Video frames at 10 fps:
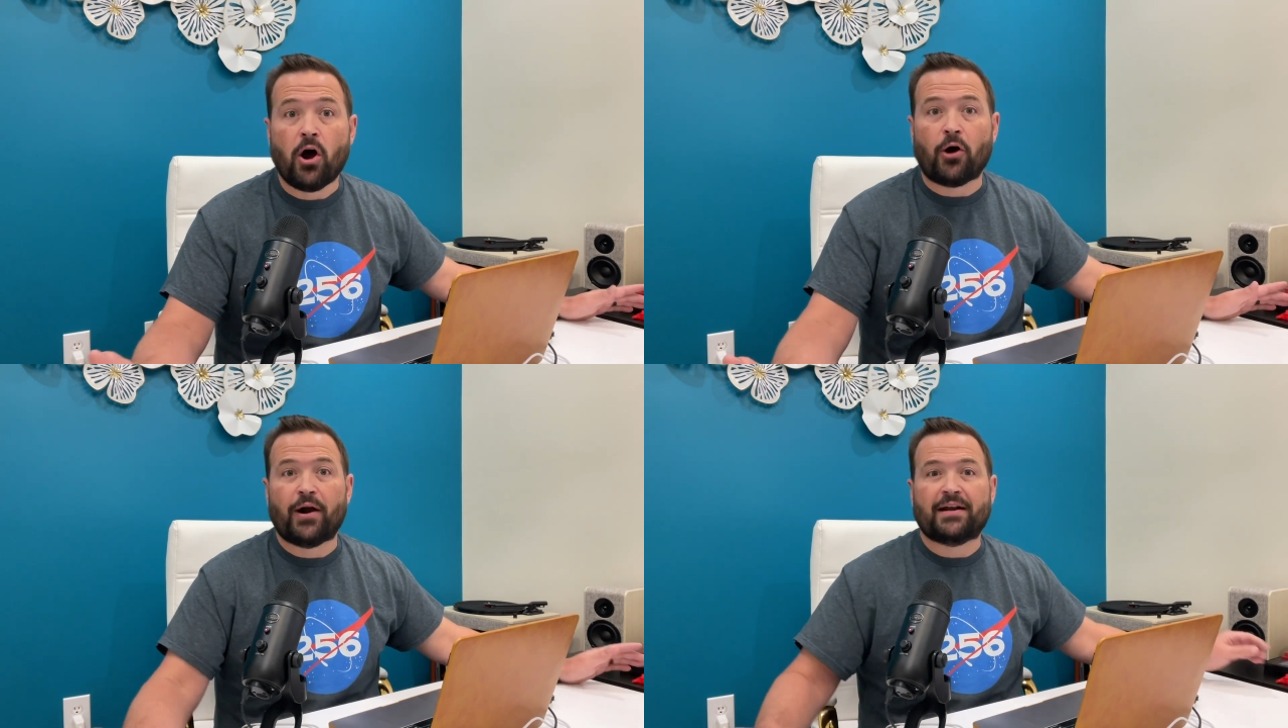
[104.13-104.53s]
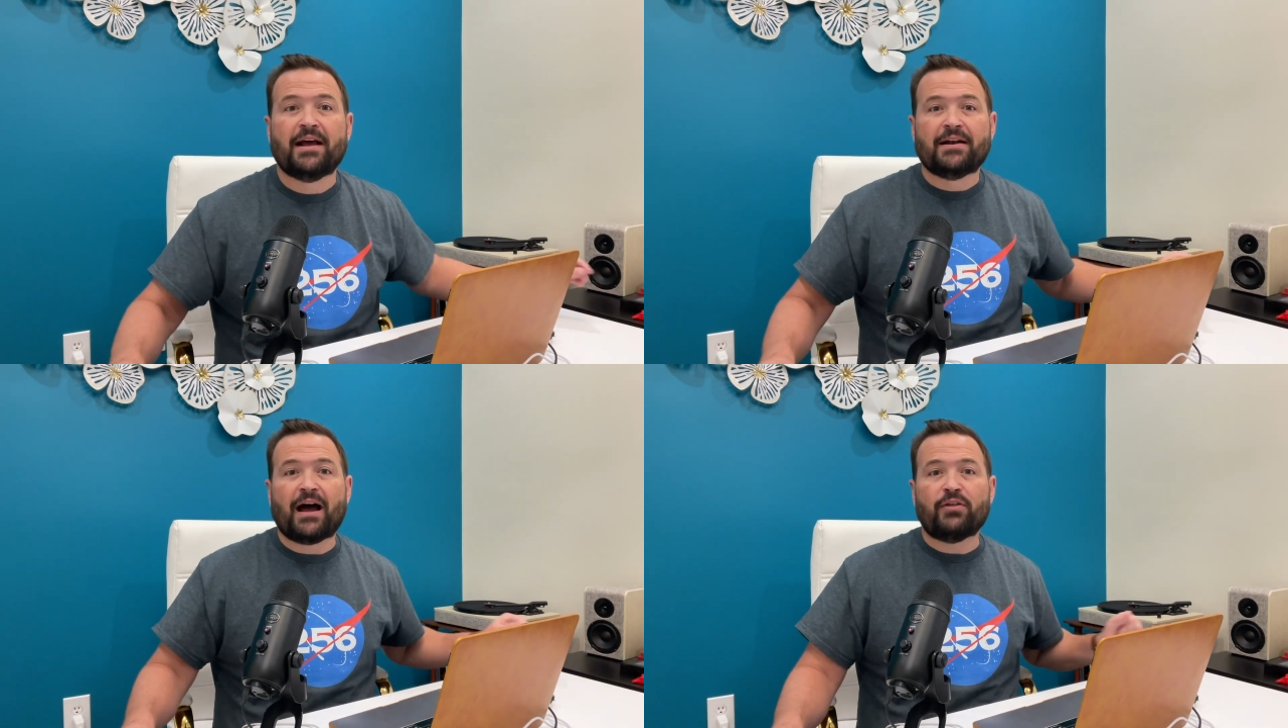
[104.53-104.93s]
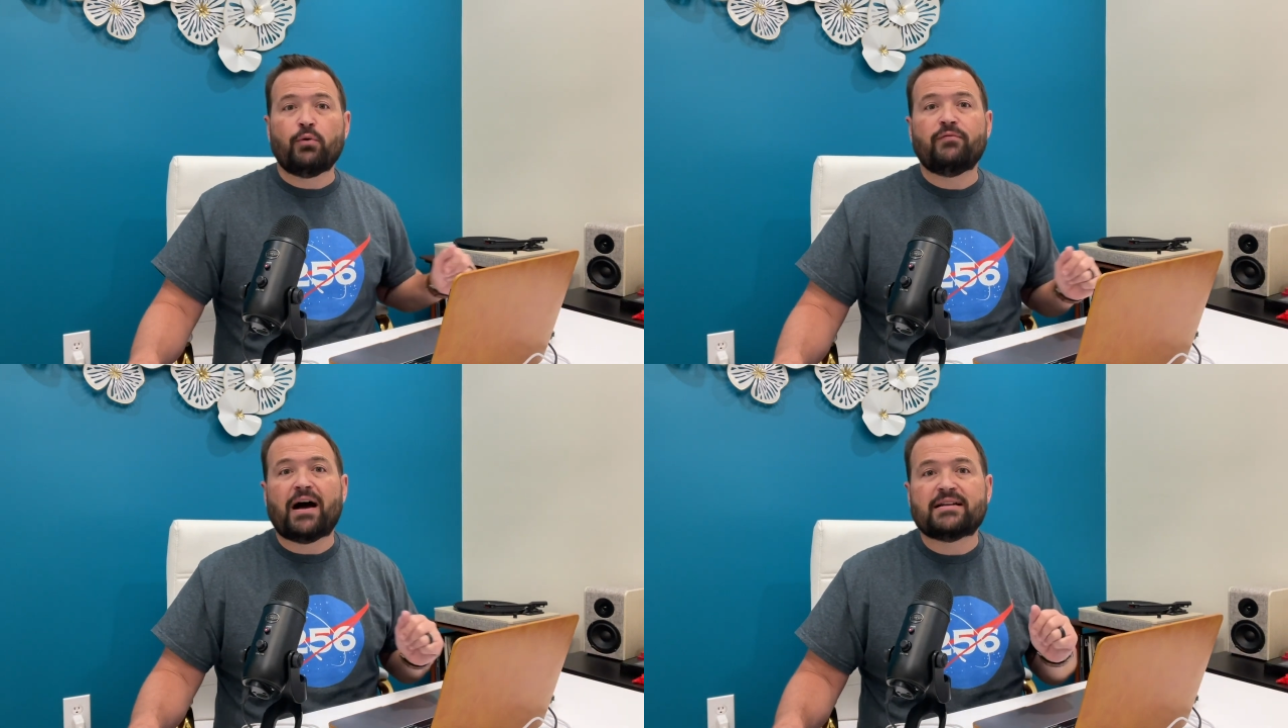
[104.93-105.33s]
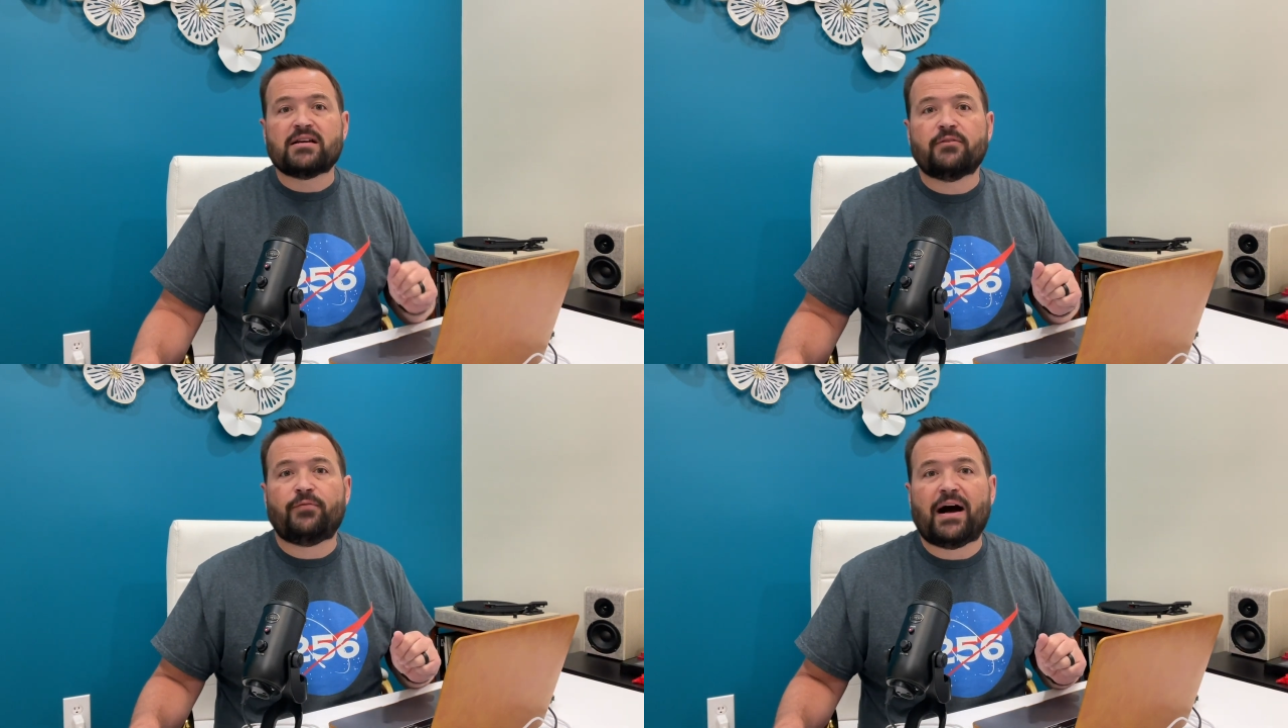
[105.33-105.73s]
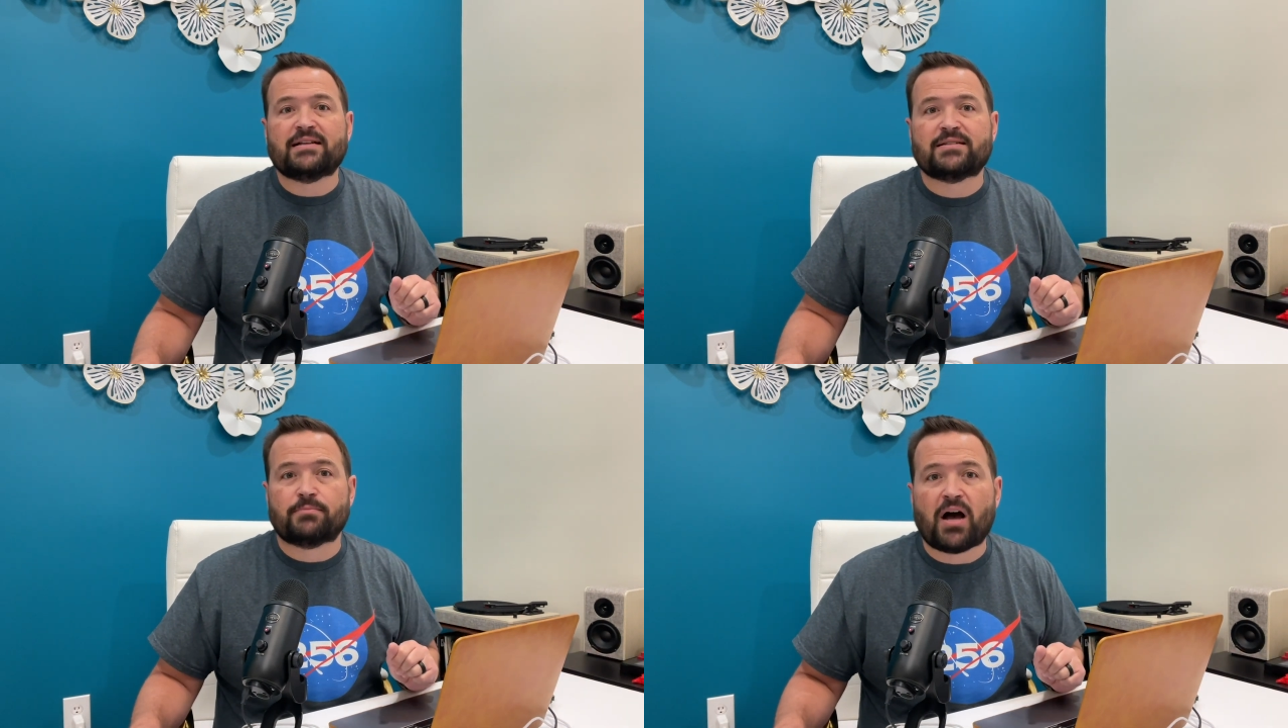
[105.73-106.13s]
All right, now that we've identified
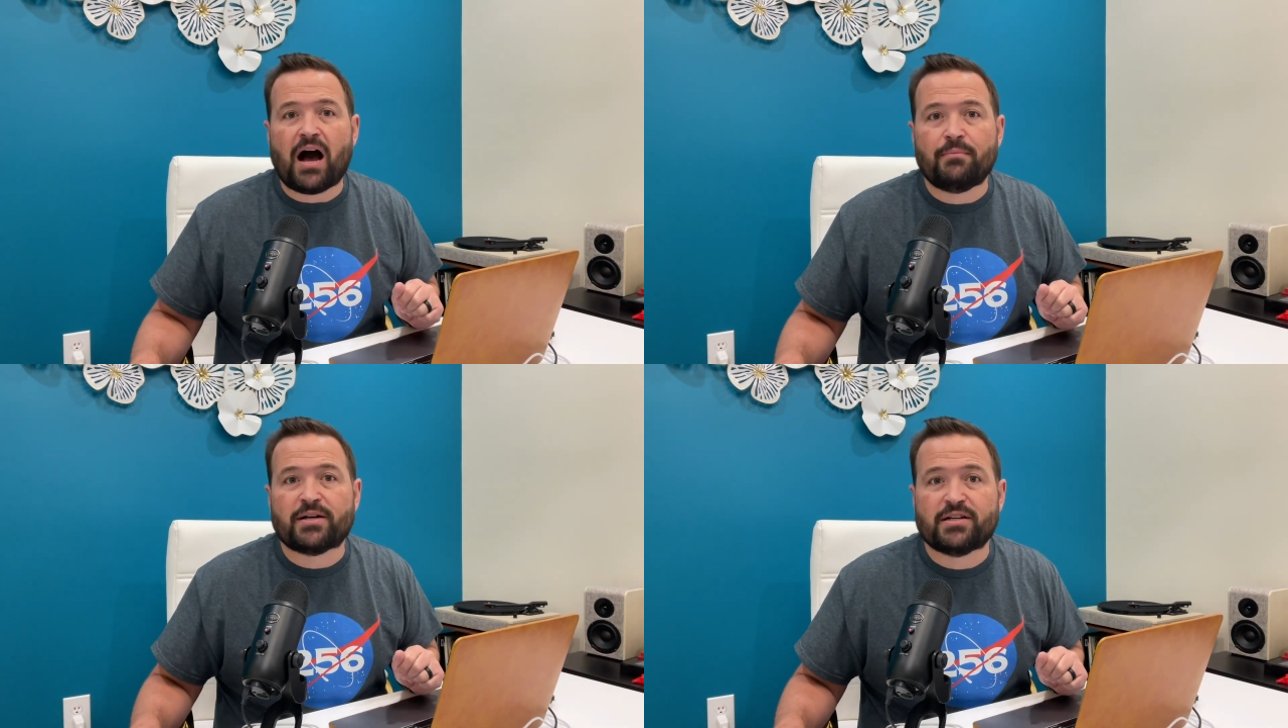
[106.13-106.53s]
some common